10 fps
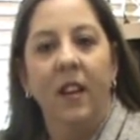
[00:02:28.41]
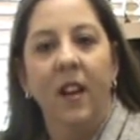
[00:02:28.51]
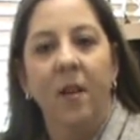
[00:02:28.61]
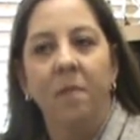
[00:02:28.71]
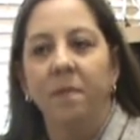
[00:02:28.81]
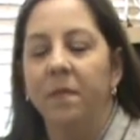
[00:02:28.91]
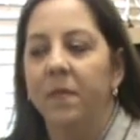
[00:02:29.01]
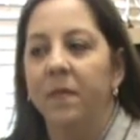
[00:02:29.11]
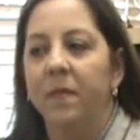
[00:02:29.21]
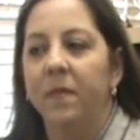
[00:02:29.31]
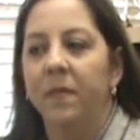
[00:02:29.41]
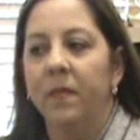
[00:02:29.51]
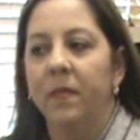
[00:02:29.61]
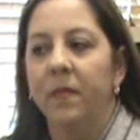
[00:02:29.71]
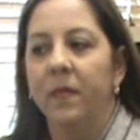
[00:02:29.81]

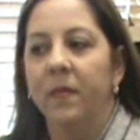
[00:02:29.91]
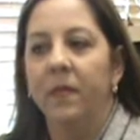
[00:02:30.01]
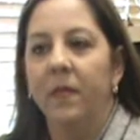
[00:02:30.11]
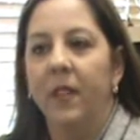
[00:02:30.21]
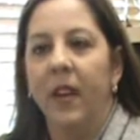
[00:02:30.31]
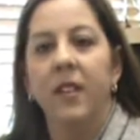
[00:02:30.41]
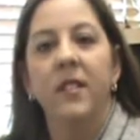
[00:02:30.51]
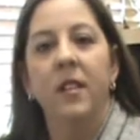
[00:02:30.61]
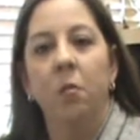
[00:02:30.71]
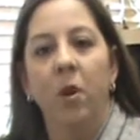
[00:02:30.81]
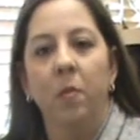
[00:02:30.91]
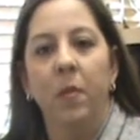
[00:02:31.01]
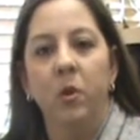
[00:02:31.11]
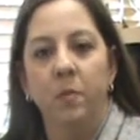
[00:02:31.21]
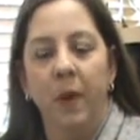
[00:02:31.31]
I can see where
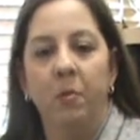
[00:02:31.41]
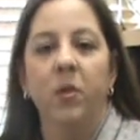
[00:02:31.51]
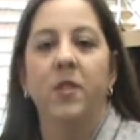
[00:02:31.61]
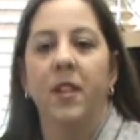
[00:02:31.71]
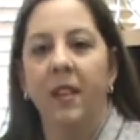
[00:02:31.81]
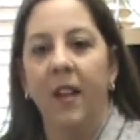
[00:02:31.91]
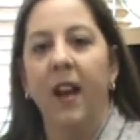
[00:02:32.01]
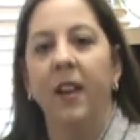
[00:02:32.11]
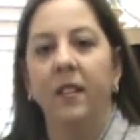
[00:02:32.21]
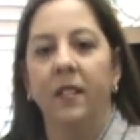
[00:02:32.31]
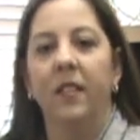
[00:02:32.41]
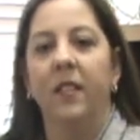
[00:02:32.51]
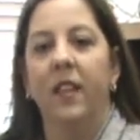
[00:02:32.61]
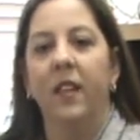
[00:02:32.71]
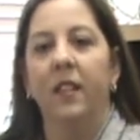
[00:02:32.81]
most people see that
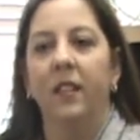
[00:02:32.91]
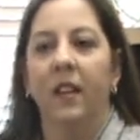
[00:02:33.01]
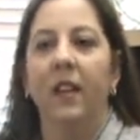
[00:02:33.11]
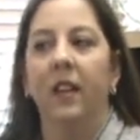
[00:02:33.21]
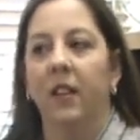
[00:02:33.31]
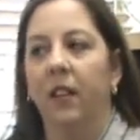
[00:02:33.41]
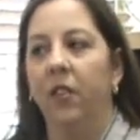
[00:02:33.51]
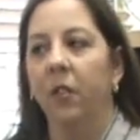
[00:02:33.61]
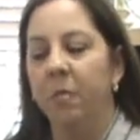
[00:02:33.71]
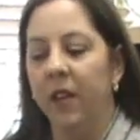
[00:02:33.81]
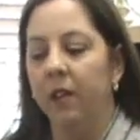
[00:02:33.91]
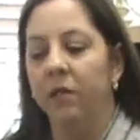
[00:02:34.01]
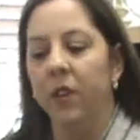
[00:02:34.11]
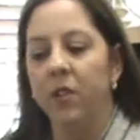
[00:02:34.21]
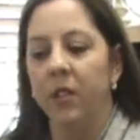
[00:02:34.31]
it could be
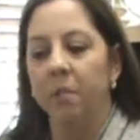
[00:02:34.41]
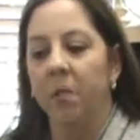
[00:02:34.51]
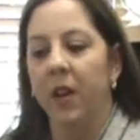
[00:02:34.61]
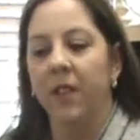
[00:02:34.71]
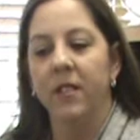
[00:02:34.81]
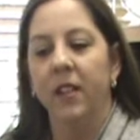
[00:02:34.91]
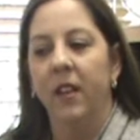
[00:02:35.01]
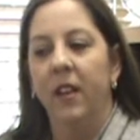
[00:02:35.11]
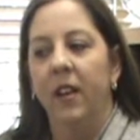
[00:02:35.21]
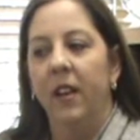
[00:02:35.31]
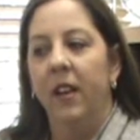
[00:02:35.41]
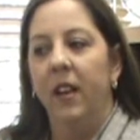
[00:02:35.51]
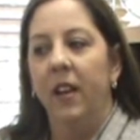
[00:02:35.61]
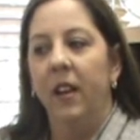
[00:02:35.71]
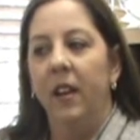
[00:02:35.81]
confusing, but
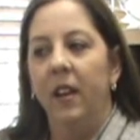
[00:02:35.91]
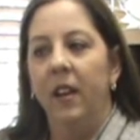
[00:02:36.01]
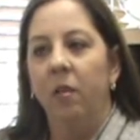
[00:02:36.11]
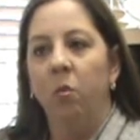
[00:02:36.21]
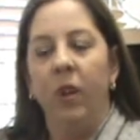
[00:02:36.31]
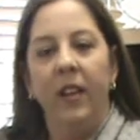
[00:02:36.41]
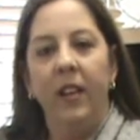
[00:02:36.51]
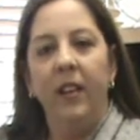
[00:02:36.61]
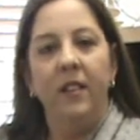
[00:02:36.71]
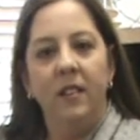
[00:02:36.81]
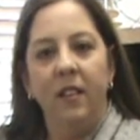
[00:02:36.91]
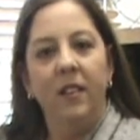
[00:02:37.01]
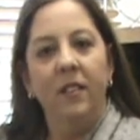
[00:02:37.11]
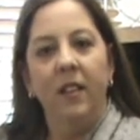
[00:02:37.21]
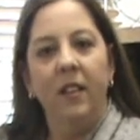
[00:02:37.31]
really
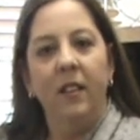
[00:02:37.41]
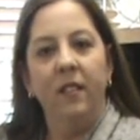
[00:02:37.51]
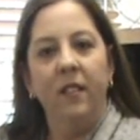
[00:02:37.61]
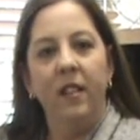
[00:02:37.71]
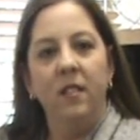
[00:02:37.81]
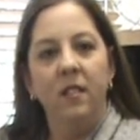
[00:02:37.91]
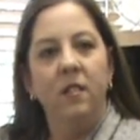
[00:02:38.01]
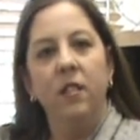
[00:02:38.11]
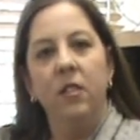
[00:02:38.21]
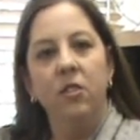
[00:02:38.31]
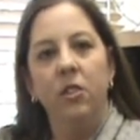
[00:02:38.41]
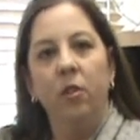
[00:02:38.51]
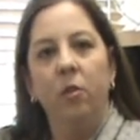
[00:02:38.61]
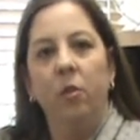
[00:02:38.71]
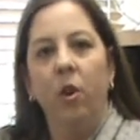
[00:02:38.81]
isn't. These
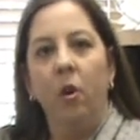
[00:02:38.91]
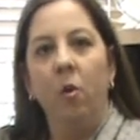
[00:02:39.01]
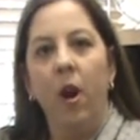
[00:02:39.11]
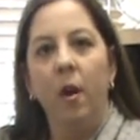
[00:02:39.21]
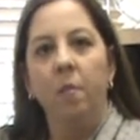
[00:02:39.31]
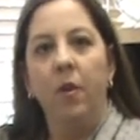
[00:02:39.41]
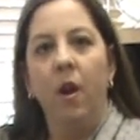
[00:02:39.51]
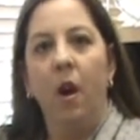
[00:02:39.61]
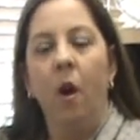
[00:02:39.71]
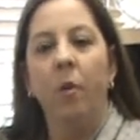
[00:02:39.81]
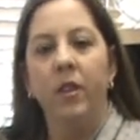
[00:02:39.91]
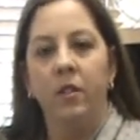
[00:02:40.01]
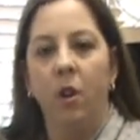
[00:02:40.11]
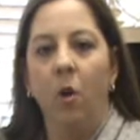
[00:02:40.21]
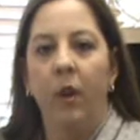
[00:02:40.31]
children grow up
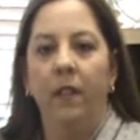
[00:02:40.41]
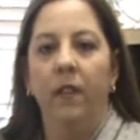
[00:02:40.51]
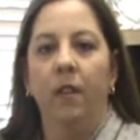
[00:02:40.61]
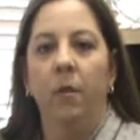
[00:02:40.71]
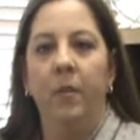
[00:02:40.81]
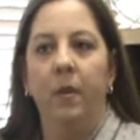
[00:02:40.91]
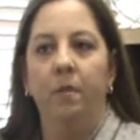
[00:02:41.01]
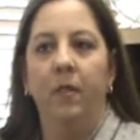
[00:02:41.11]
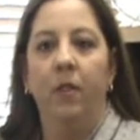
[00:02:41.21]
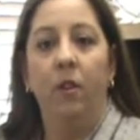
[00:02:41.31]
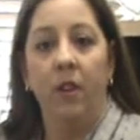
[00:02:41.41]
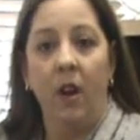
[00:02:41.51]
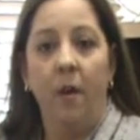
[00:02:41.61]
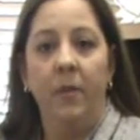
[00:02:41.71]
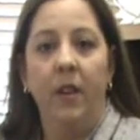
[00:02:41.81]
always knowing they're
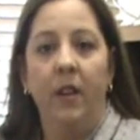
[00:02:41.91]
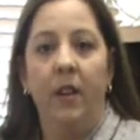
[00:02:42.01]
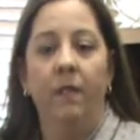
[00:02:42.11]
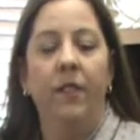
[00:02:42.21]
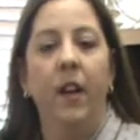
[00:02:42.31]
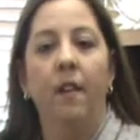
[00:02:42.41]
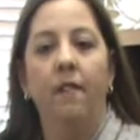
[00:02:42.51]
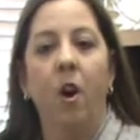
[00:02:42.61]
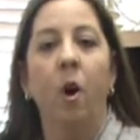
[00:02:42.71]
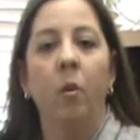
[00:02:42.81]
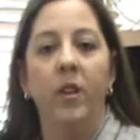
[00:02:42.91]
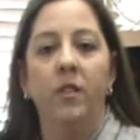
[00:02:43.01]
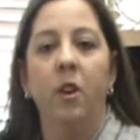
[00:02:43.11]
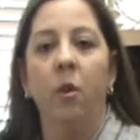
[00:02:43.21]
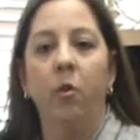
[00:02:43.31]
adopted, and if they
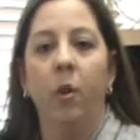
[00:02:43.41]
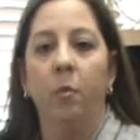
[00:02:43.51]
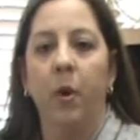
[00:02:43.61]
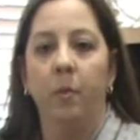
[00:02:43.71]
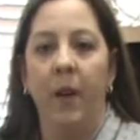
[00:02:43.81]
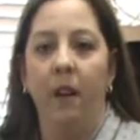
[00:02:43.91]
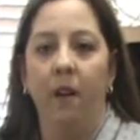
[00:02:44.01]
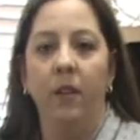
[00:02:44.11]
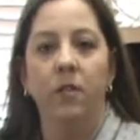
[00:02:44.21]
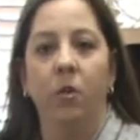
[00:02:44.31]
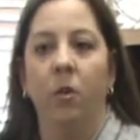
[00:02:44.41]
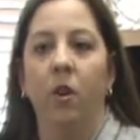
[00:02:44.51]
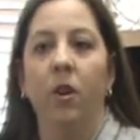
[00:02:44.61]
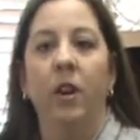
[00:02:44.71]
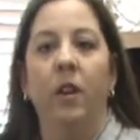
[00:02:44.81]
always known their birth parents
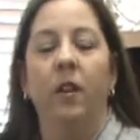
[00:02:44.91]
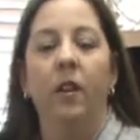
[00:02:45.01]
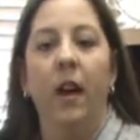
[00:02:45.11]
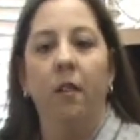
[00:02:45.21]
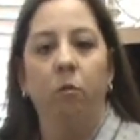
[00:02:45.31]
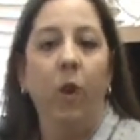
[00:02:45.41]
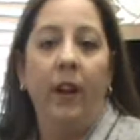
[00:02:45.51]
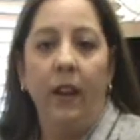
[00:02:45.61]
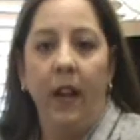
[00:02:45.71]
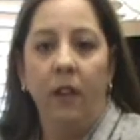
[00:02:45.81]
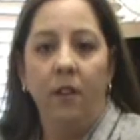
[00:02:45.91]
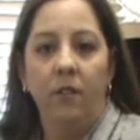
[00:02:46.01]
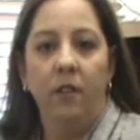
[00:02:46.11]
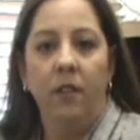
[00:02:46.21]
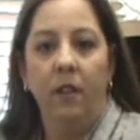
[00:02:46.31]
or have read
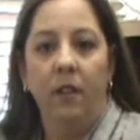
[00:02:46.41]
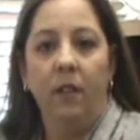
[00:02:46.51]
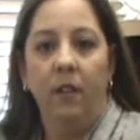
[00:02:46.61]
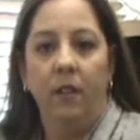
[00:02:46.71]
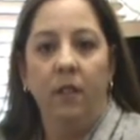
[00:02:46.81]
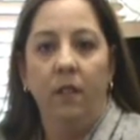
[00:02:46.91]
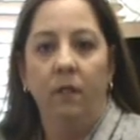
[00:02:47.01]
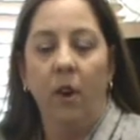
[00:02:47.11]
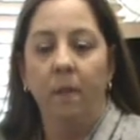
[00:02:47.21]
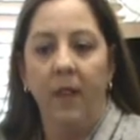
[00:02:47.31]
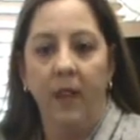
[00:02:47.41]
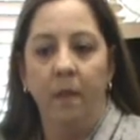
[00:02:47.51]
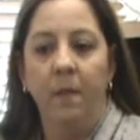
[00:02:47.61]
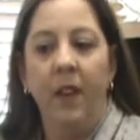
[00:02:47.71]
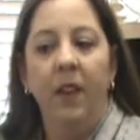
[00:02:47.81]
letters from
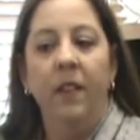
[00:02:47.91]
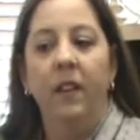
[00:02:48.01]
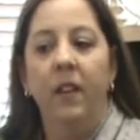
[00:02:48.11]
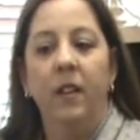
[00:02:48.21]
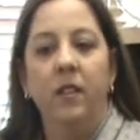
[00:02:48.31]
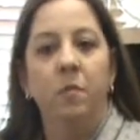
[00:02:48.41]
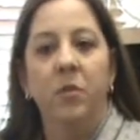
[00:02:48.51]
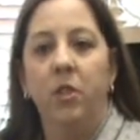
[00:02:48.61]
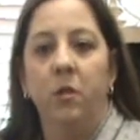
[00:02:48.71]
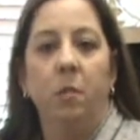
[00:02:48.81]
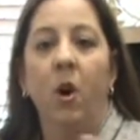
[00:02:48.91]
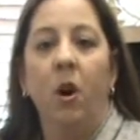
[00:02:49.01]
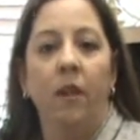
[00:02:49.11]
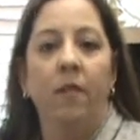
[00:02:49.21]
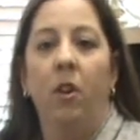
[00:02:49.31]
them, then it's just a
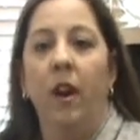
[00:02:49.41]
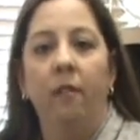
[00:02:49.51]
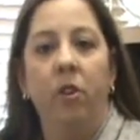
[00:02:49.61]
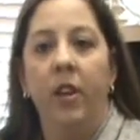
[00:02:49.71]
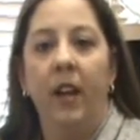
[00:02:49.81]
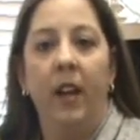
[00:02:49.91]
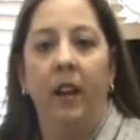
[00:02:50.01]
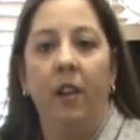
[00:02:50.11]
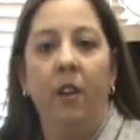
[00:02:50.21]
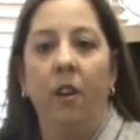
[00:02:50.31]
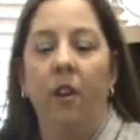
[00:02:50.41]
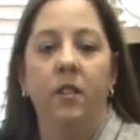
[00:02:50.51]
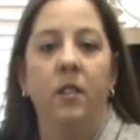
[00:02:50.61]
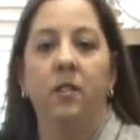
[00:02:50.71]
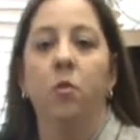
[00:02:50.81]
part of their everyday
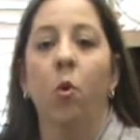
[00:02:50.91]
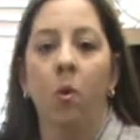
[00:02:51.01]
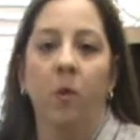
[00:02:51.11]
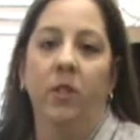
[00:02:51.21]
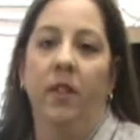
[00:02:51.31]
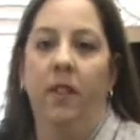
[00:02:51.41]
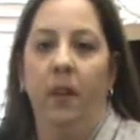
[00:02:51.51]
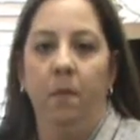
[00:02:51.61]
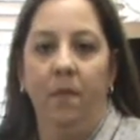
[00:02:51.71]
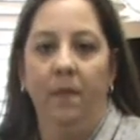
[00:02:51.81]
occurrence. It's normal to them.